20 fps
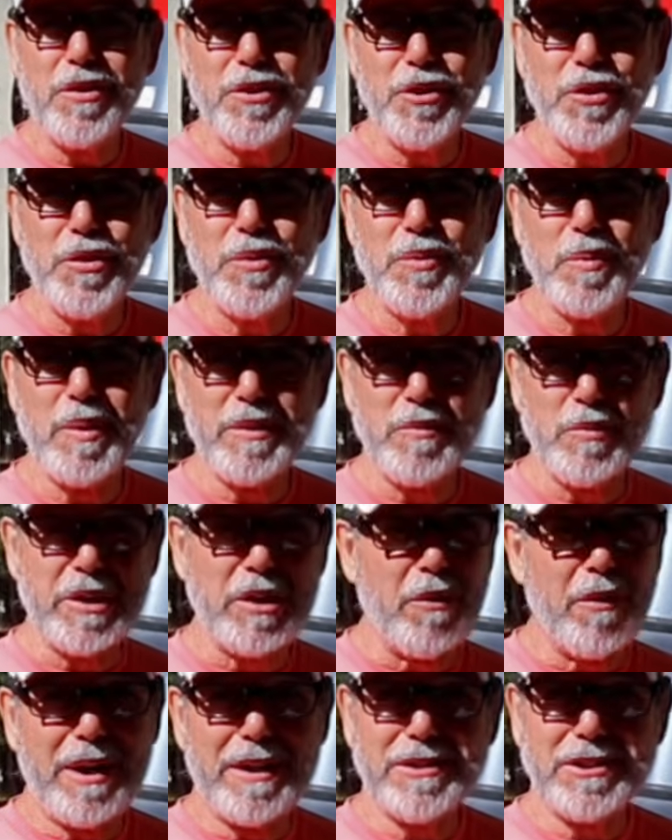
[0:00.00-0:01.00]
all know when we
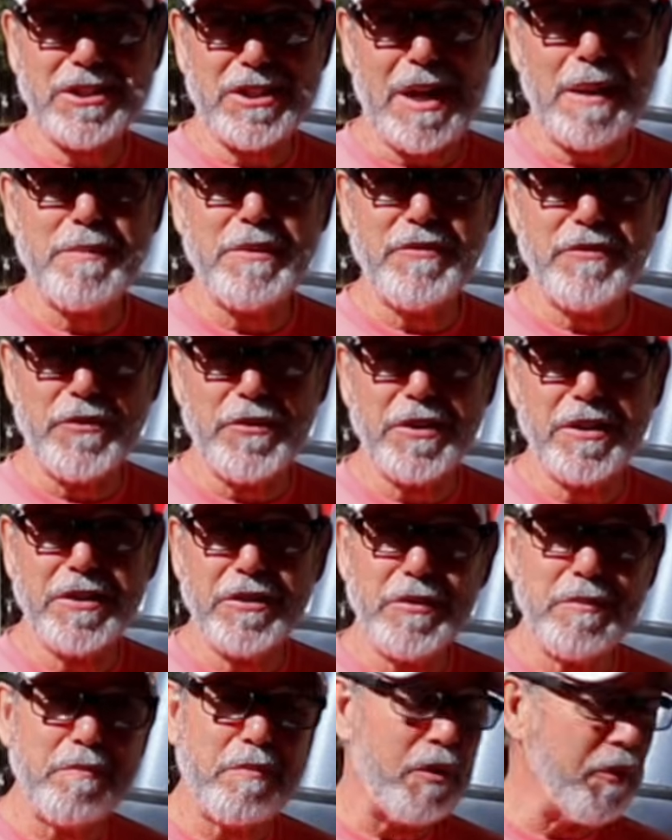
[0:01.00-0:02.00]
go out shopping for a
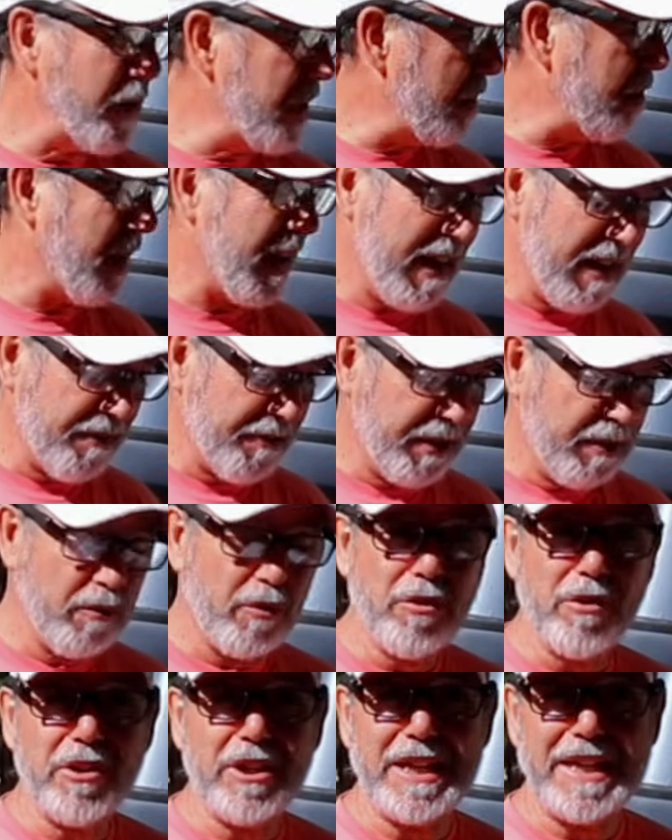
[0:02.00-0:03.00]
good marine battery,
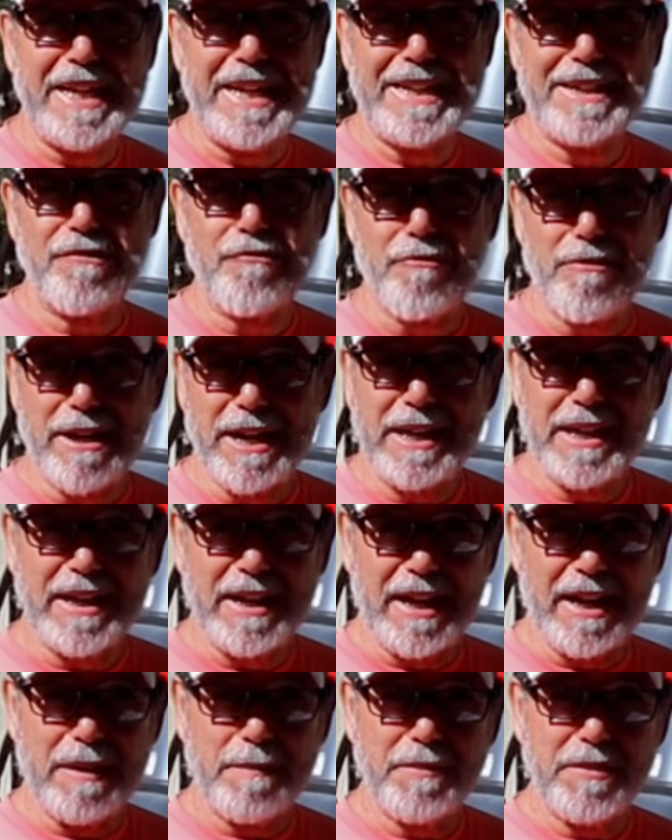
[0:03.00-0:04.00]
we're looking at
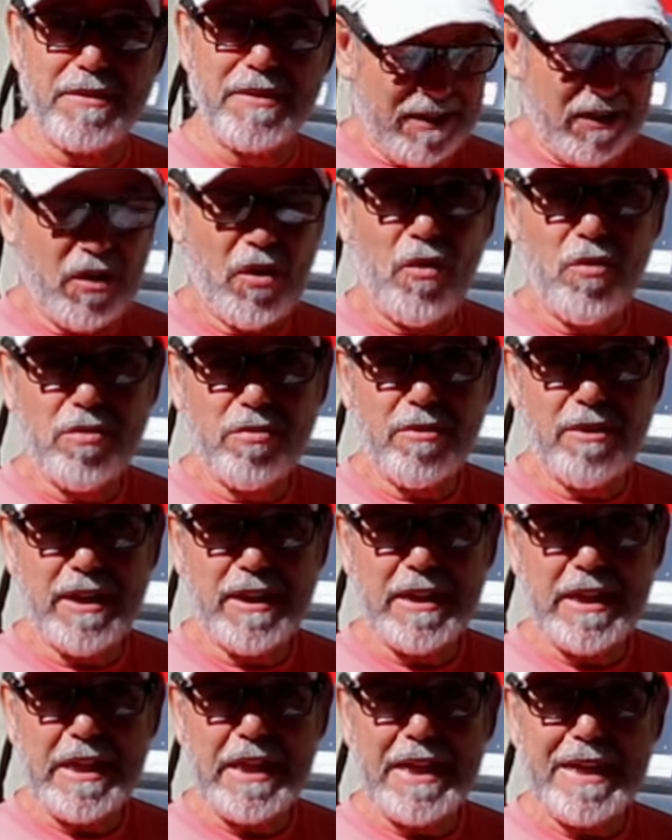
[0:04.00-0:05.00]
cranking amps, cold
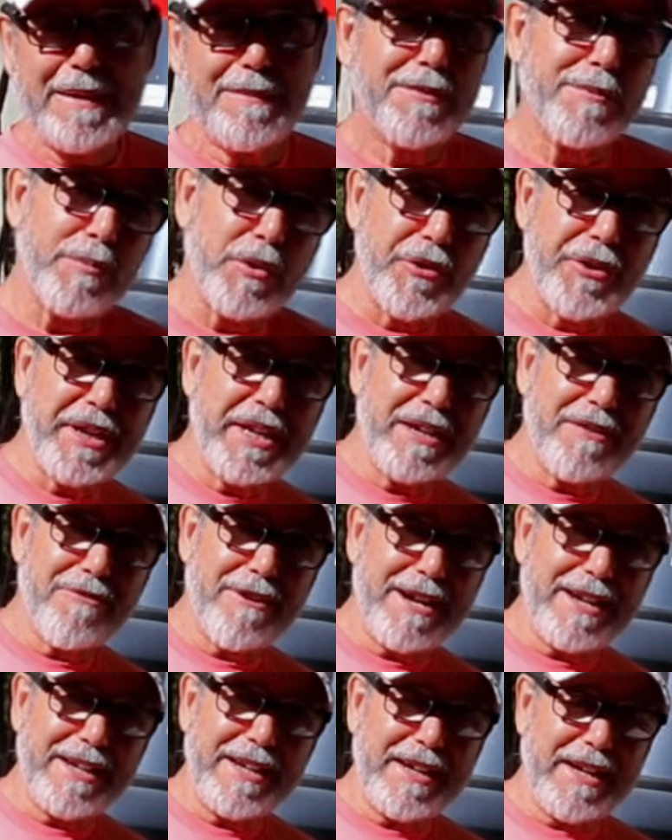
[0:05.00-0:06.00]
cranking amps, marine
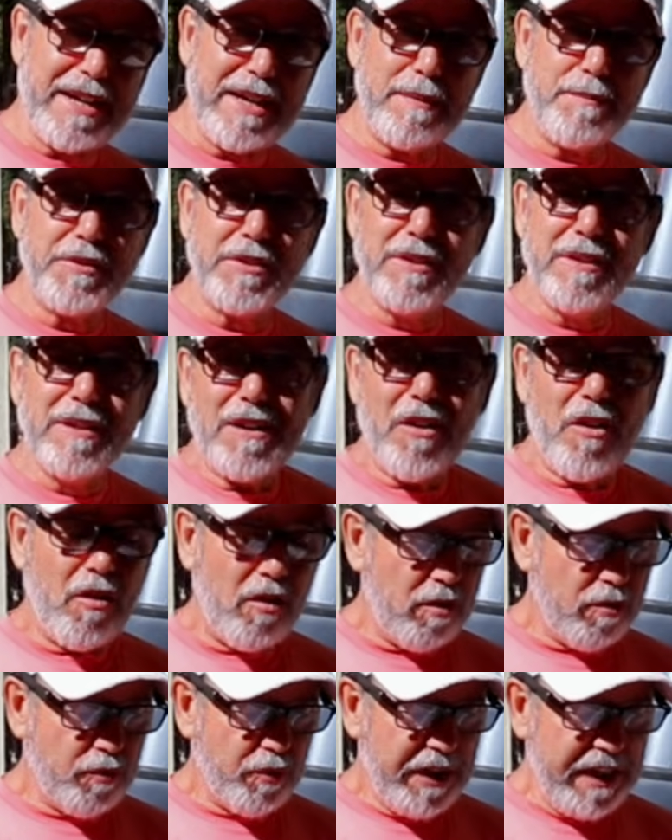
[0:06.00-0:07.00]
cranking amps,
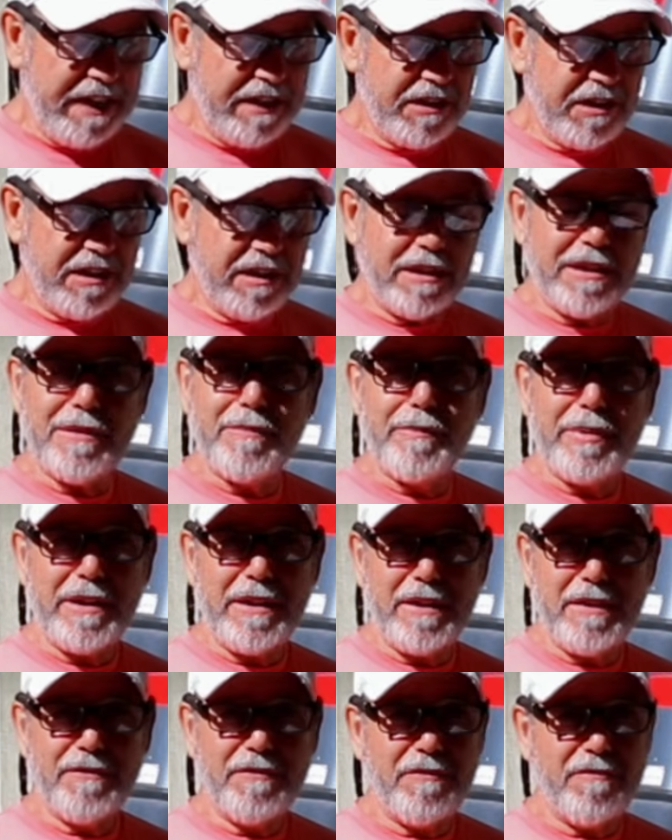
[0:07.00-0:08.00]
all ranging
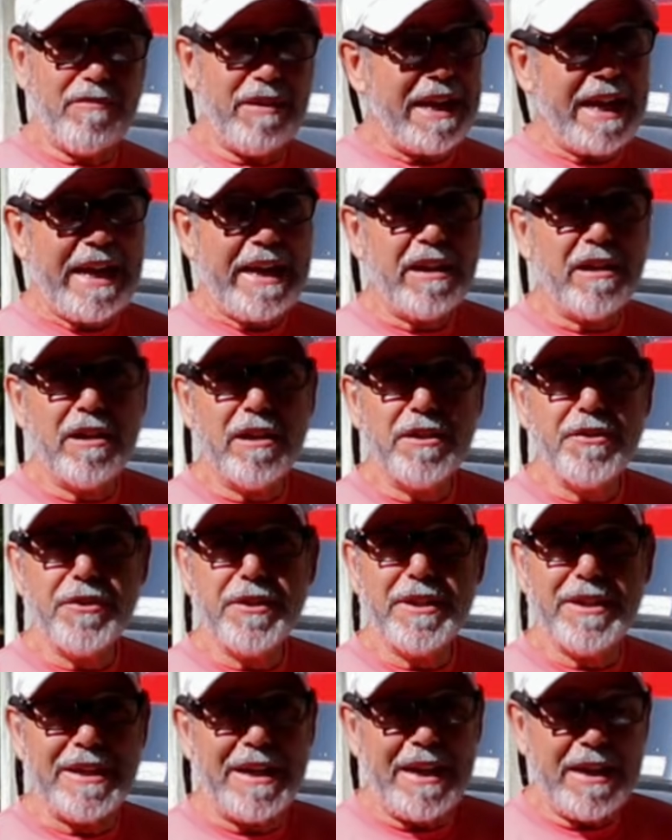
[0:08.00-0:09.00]
above
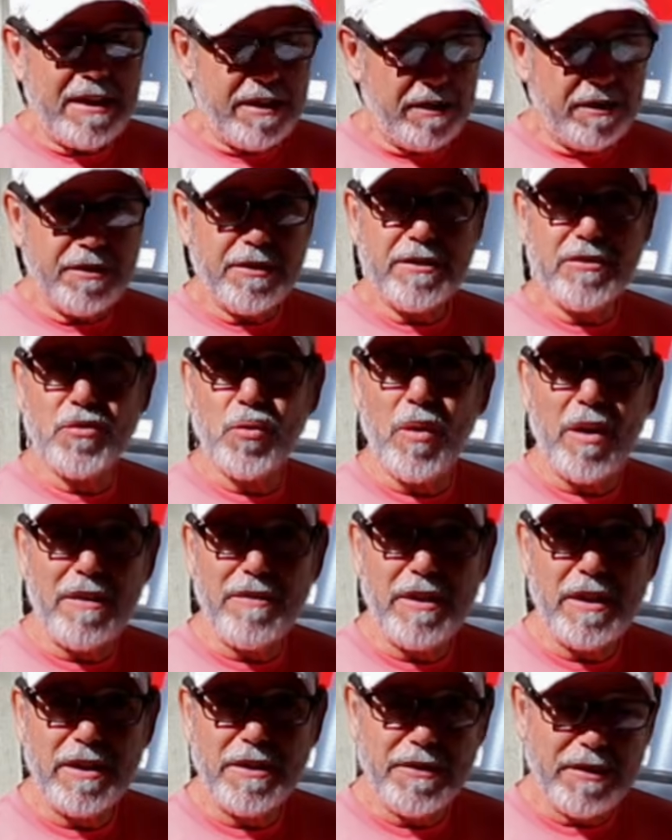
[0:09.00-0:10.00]
800, 900,
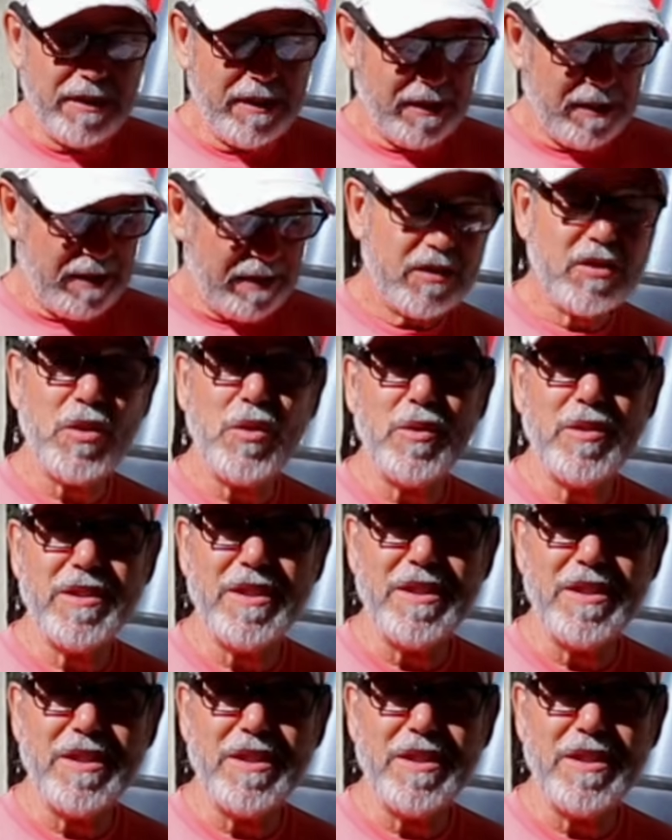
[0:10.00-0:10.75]
1200. So